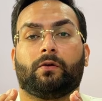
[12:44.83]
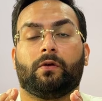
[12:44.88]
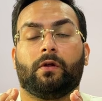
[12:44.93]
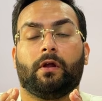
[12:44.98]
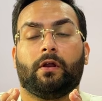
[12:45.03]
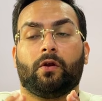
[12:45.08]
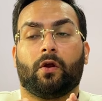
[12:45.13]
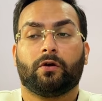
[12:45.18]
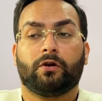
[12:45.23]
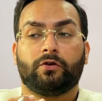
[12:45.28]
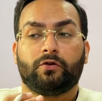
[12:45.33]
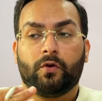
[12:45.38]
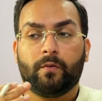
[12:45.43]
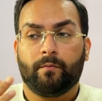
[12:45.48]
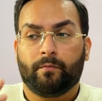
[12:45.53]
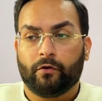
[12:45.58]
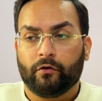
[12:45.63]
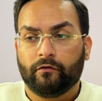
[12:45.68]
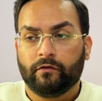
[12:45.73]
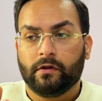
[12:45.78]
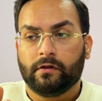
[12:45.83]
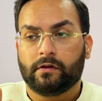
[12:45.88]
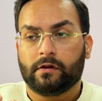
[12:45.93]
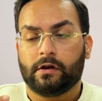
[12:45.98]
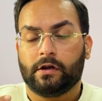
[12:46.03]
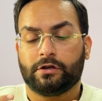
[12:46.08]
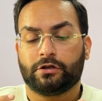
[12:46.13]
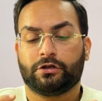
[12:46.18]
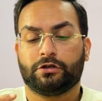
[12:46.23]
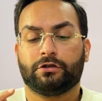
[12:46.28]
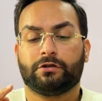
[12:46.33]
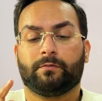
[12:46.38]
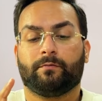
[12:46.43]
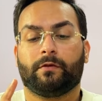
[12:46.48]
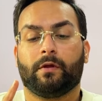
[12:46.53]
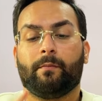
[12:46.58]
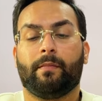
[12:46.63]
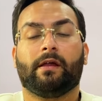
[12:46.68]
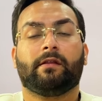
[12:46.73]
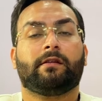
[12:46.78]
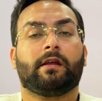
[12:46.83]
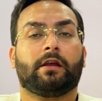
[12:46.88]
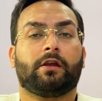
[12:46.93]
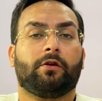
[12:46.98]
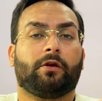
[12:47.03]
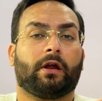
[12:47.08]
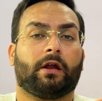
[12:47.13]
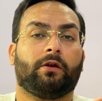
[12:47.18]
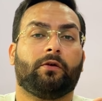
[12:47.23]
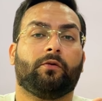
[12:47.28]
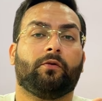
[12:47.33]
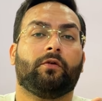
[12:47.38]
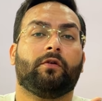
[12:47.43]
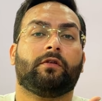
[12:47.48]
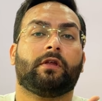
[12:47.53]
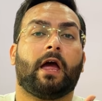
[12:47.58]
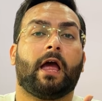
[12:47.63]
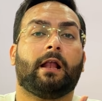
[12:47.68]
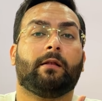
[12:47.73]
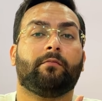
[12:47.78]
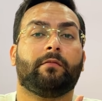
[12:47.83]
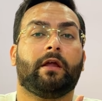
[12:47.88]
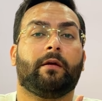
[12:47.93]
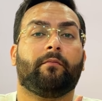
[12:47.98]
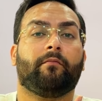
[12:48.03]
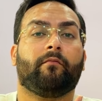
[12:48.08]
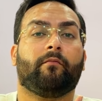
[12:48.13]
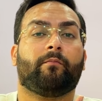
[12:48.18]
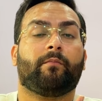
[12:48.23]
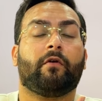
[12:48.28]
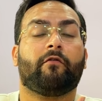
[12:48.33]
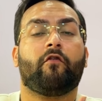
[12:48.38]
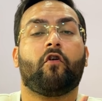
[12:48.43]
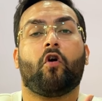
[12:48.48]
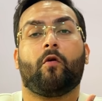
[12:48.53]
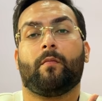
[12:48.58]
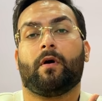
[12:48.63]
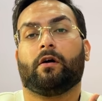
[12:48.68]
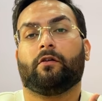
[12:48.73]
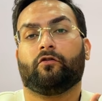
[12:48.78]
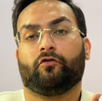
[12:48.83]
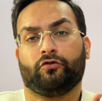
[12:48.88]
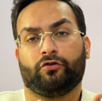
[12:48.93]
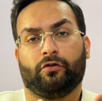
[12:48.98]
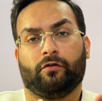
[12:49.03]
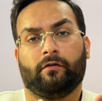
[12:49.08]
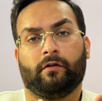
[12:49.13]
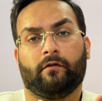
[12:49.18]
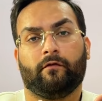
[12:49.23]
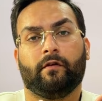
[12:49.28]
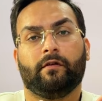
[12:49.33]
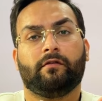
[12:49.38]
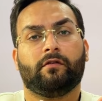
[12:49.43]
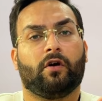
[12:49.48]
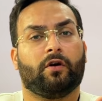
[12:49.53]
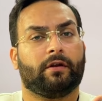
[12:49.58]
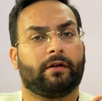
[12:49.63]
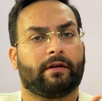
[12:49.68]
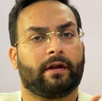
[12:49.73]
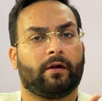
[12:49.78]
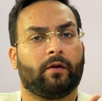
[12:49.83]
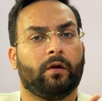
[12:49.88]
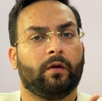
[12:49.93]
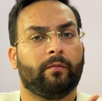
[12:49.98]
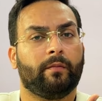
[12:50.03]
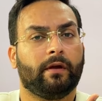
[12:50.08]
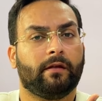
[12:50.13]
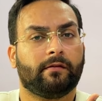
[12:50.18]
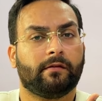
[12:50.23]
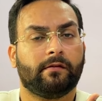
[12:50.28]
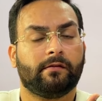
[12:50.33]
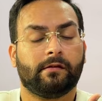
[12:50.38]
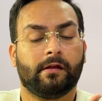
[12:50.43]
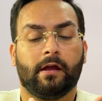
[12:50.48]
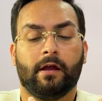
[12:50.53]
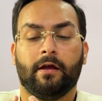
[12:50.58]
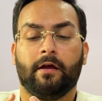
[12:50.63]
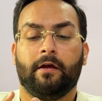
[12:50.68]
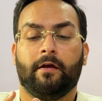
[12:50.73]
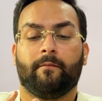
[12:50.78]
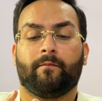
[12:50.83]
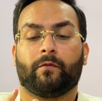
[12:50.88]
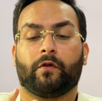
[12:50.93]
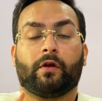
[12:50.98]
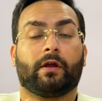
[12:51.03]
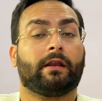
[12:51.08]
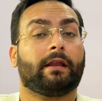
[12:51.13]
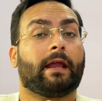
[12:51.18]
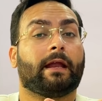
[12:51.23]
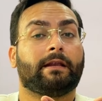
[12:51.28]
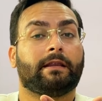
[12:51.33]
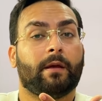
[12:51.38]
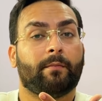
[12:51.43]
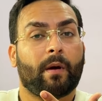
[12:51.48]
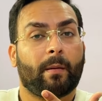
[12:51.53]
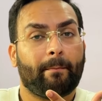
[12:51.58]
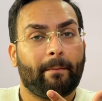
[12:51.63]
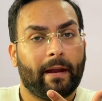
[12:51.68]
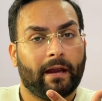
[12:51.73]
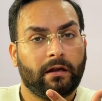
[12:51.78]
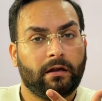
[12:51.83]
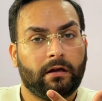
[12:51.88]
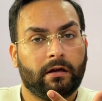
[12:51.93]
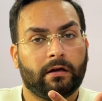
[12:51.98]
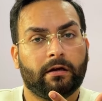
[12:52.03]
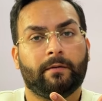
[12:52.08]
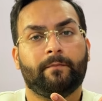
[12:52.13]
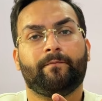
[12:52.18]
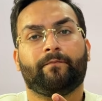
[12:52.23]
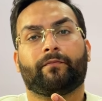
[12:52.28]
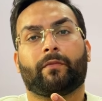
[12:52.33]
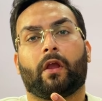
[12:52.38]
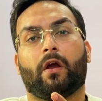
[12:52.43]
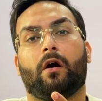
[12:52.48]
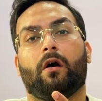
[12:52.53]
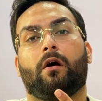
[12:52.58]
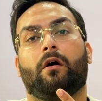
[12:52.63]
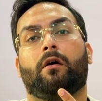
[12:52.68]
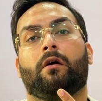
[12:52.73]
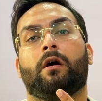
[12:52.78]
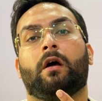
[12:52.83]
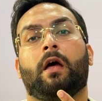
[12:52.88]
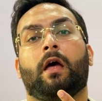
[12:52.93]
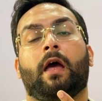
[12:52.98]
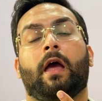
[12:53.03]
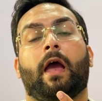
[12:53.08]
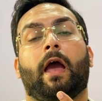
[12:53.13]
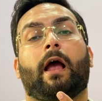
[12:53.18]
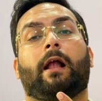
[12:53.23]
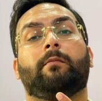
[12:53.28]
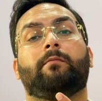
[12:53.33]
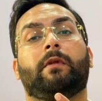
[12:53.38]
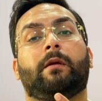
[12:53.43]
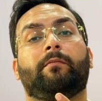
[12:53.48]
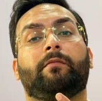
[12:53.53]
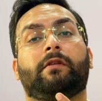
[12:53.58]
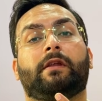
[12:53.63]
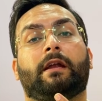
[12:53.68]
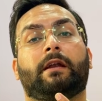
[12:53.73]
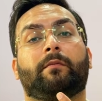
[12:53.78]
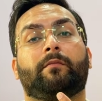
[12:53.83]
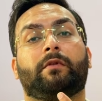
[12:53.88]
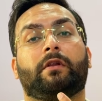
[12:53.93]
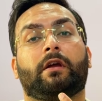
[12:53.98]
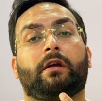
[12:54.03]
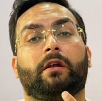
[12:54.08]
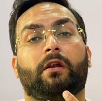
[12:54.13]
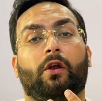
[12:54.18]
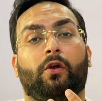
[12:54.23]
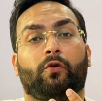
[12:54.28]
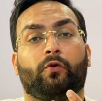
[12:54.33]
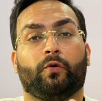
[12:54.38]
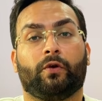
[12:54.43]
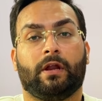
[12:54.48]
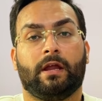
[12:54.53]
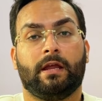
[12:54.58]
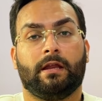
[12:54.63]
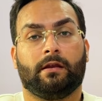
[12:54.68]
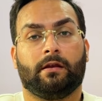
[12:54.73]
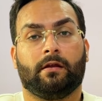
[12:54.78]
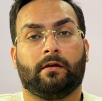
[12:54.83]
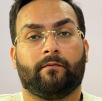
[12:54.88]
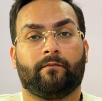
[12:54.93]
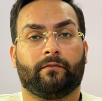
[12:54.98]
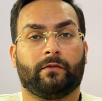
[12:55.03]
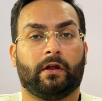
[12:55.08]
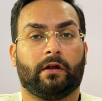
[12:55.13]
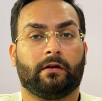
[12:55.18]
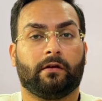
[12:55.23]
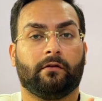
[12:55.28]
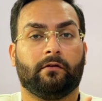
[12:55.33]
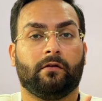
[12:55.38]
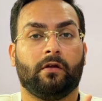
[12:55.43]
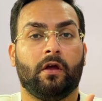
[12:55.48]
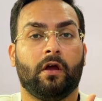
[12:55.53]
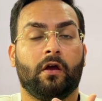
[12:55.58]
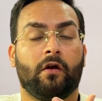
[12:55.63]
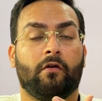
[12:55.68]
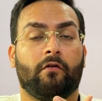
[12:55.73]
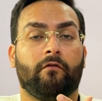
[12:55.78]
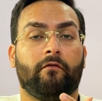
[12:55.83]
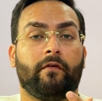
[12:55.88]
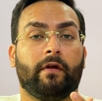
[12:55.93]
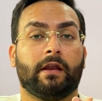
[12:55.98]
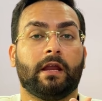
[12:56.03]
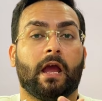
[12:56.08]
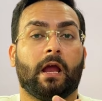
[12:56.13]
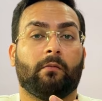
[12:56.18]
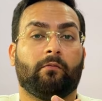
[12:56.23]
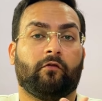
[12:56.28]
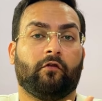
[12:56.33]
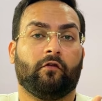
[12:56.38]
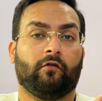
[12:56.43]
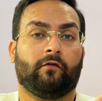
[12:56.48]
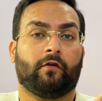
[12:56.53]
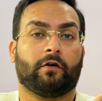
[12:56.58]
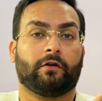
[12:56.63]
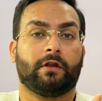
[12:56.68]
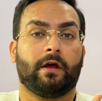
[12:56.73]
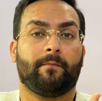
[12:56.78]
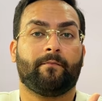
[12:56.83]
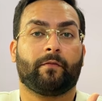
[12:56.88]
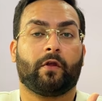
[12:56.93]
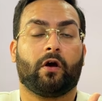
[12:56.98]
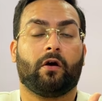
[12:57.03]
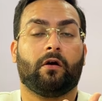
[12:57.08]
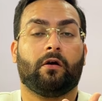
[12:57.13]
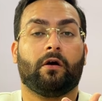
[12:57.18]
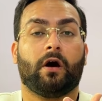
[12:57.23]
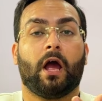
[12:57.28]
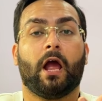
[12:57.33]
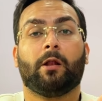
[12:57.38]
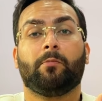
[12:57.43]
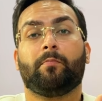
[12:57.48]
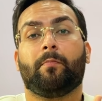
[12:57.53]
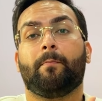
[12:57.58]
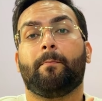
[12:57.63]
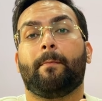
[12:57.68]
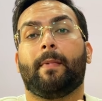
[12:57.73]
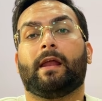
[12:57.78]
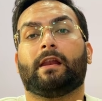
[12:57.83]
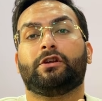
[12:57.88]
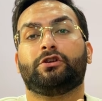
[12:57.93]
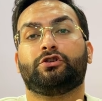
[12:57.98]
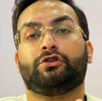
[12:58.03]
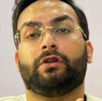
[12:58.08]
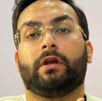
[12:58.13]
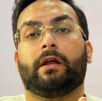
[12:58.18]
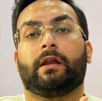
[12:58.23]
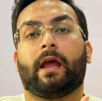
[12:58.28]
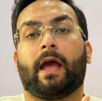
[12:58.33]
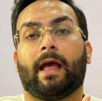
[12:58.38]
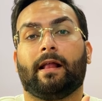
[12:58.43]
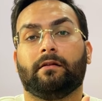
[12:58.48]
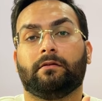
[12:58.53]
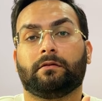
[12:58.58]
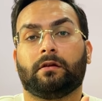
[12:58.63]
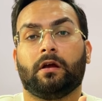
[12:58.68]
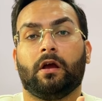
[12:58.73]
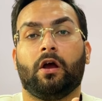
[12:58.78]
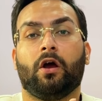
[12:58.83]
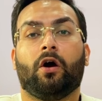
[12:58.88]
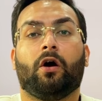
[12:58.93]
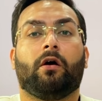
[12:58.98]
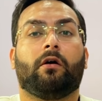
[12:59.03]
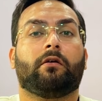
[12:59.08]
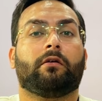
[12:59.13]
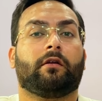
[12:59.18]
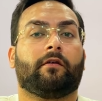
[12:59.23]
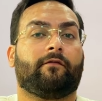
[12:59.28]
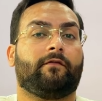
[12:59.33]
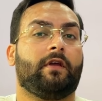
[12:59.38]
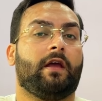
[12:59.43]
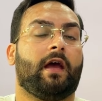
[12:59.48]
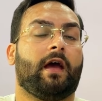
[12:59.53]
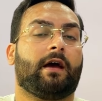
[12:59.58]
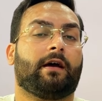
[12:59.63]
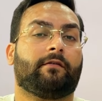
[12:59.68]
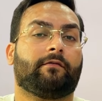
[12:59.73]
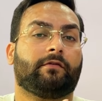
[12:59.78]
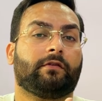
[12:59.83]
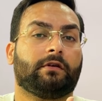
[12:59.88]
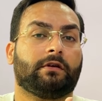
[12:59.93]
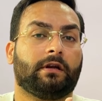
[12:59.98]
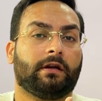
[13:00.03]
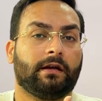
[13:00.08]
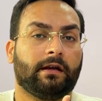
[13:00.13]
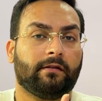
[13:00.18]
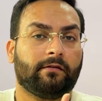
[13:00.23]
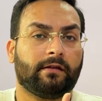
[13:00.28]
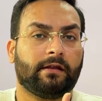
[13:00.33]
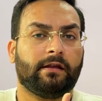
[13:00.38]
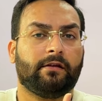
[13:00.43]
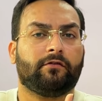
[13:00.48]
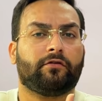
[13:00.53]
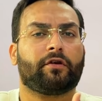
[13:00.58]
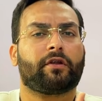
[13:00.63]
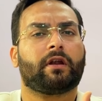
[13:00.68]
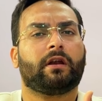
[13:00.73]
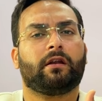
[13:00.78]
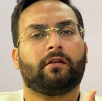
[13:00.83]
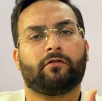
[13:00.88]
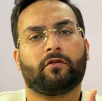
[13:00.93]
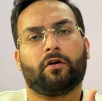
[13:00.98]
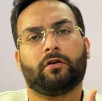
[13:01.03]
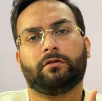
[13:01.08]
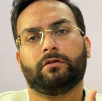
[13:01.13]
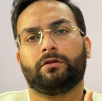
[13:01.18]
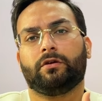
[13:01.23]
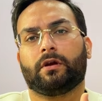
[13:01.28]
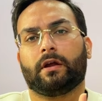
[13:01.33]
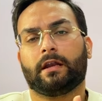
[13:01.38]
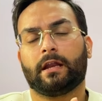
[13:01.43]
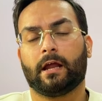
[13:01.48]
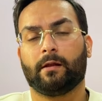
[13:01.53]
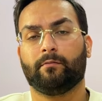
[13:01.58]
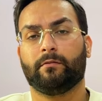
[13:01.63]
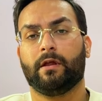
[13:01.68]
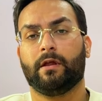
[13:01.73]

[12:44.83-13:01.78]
in order to improve this relationship, the best thing you can do is help them perform a social service on a regular basis. You can get them a pet, help them set up their routine. That is very helpful for them, or help manage their health, or if they have certain disease or a disorder, you can help